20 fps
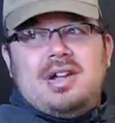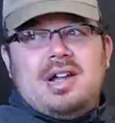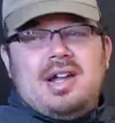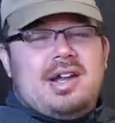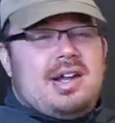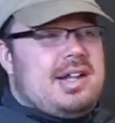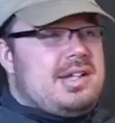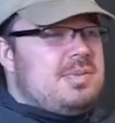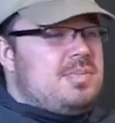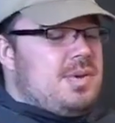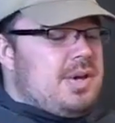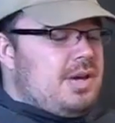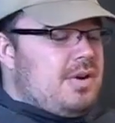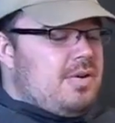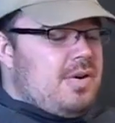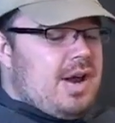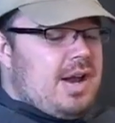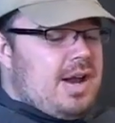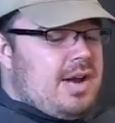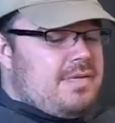and it's
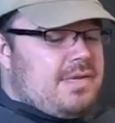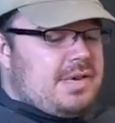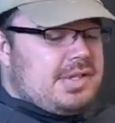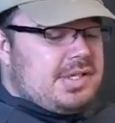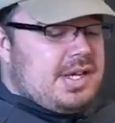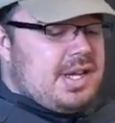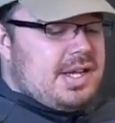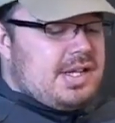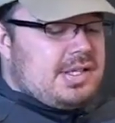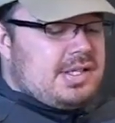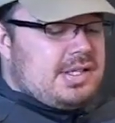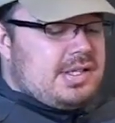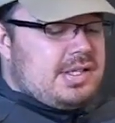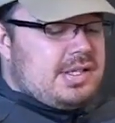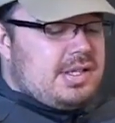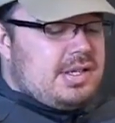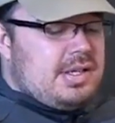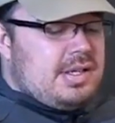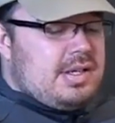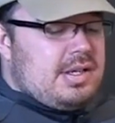been great ever
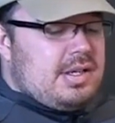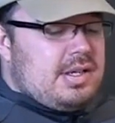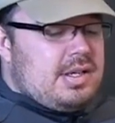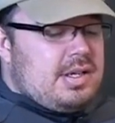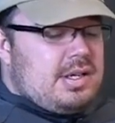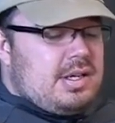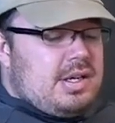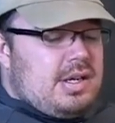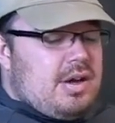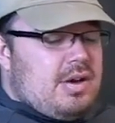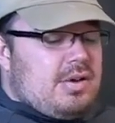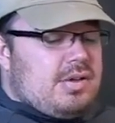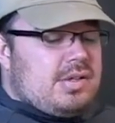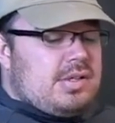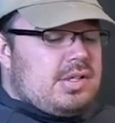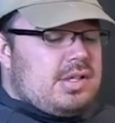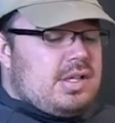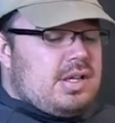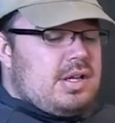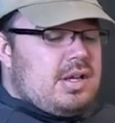since. You
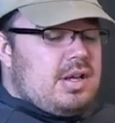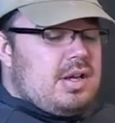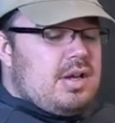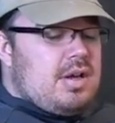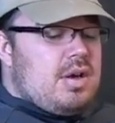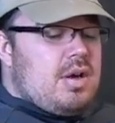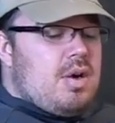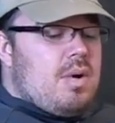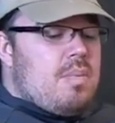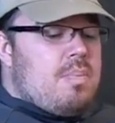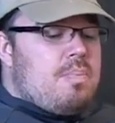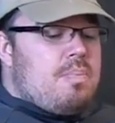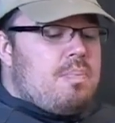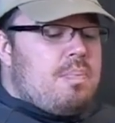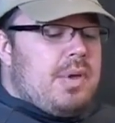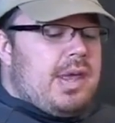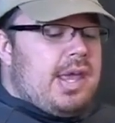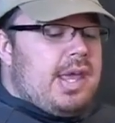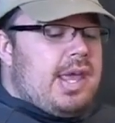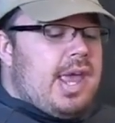
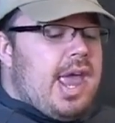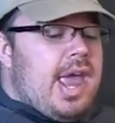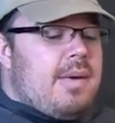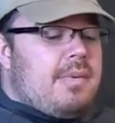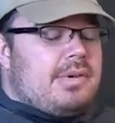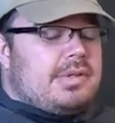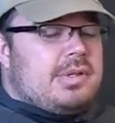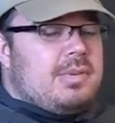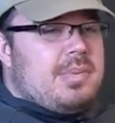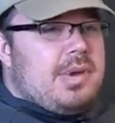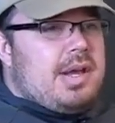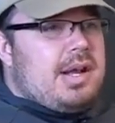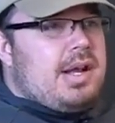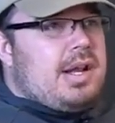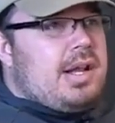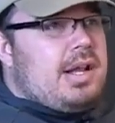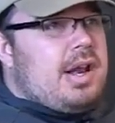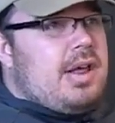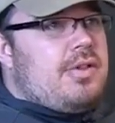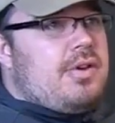know, being able to be in
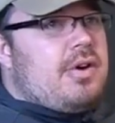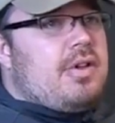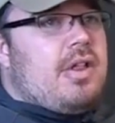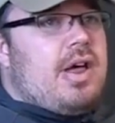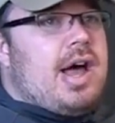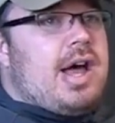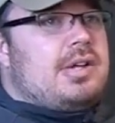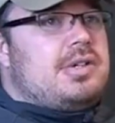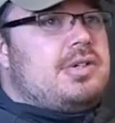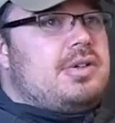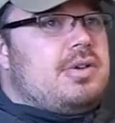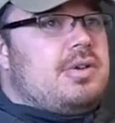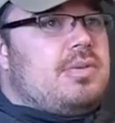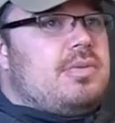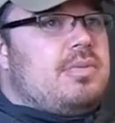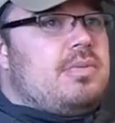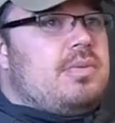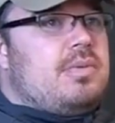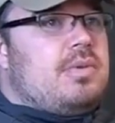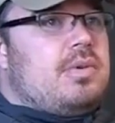another
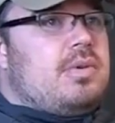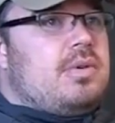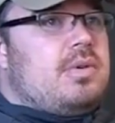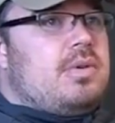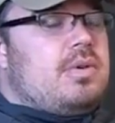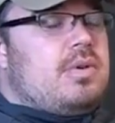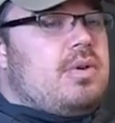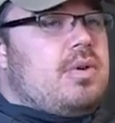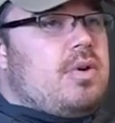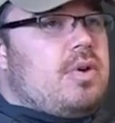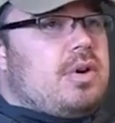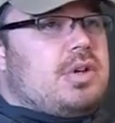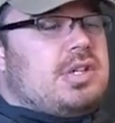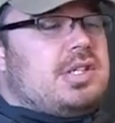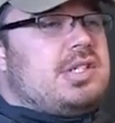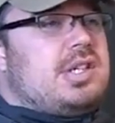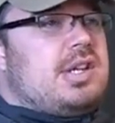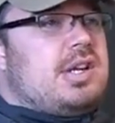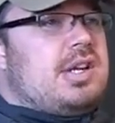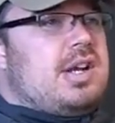classroom or
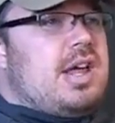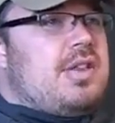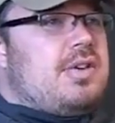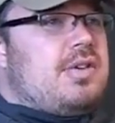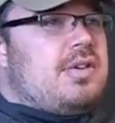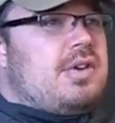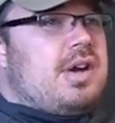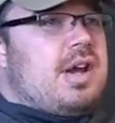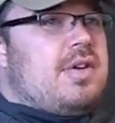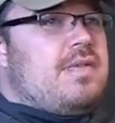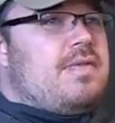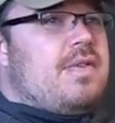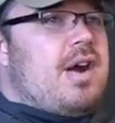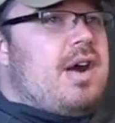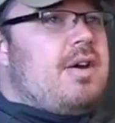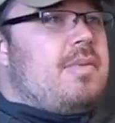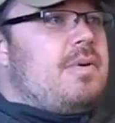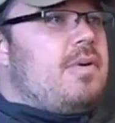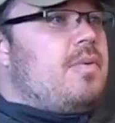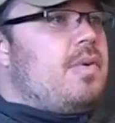just in another
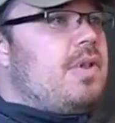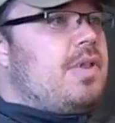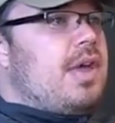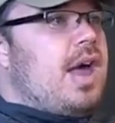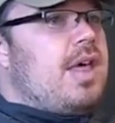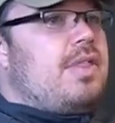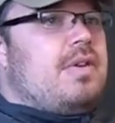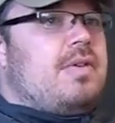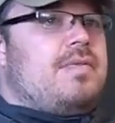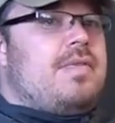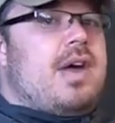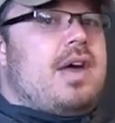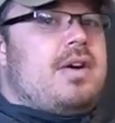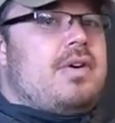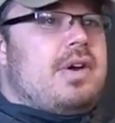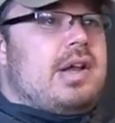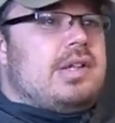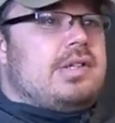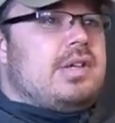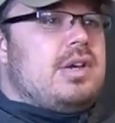environment with other
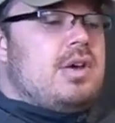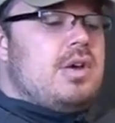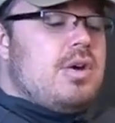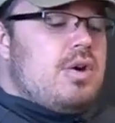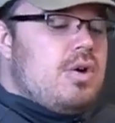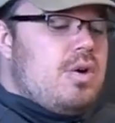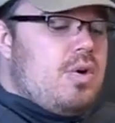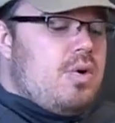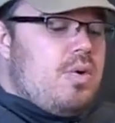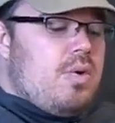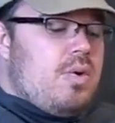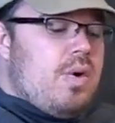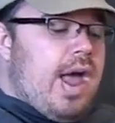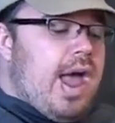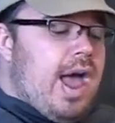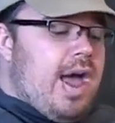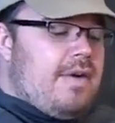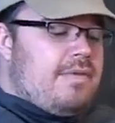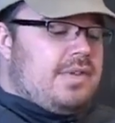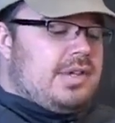veterans who
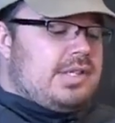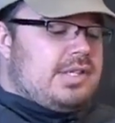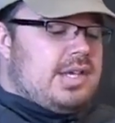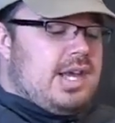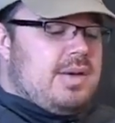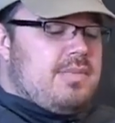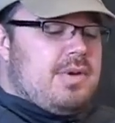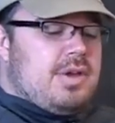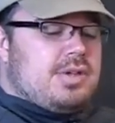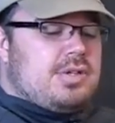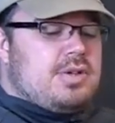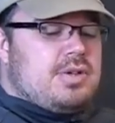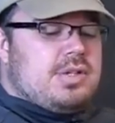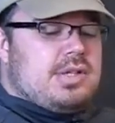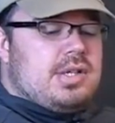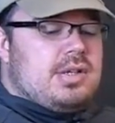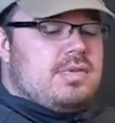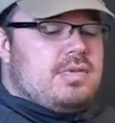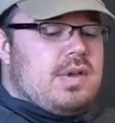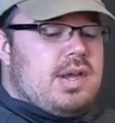have the same
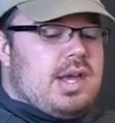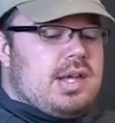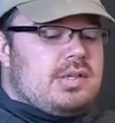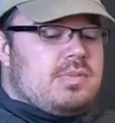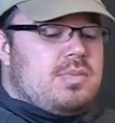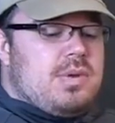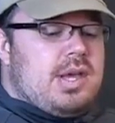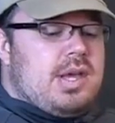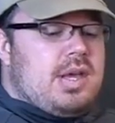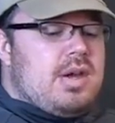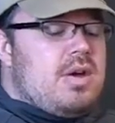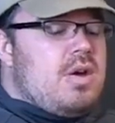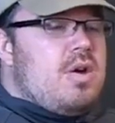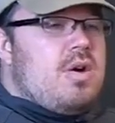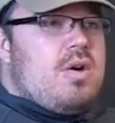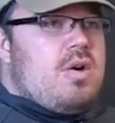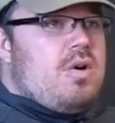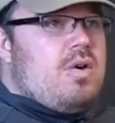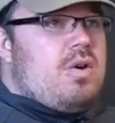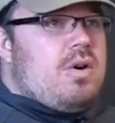issues as me,
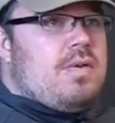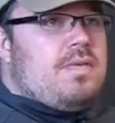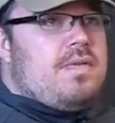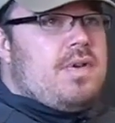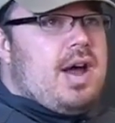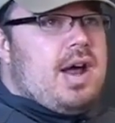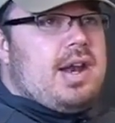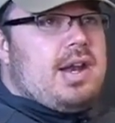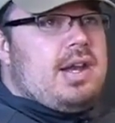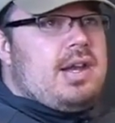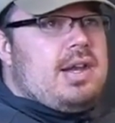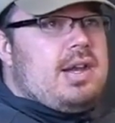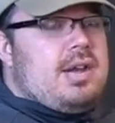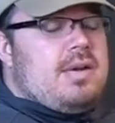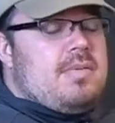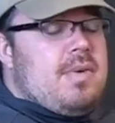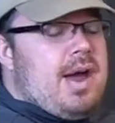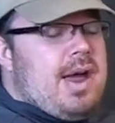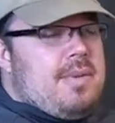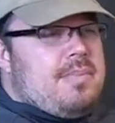or if not,
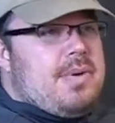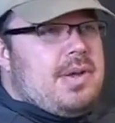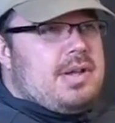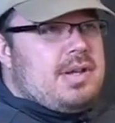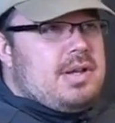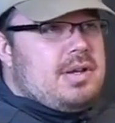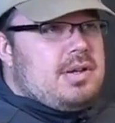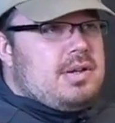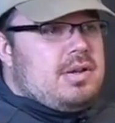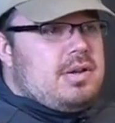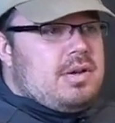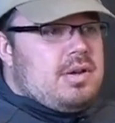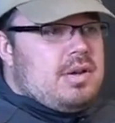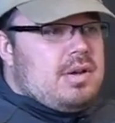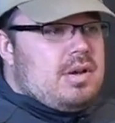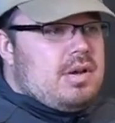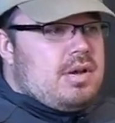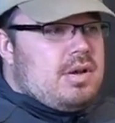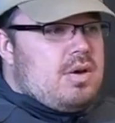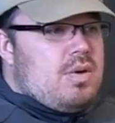in my opinion,
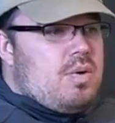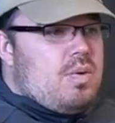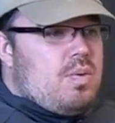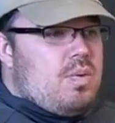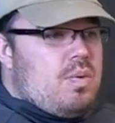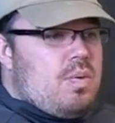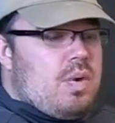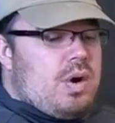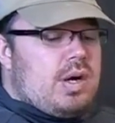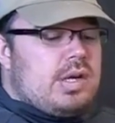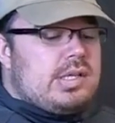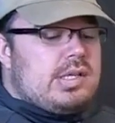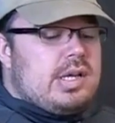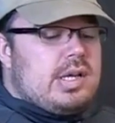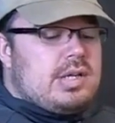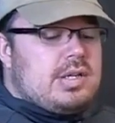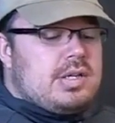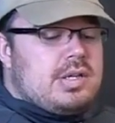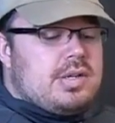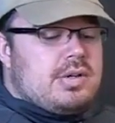
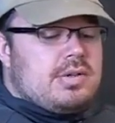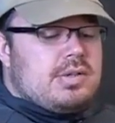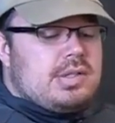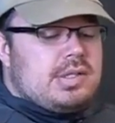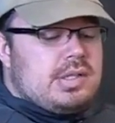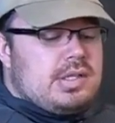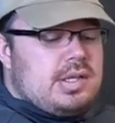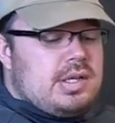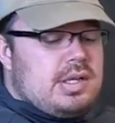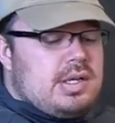worse issues,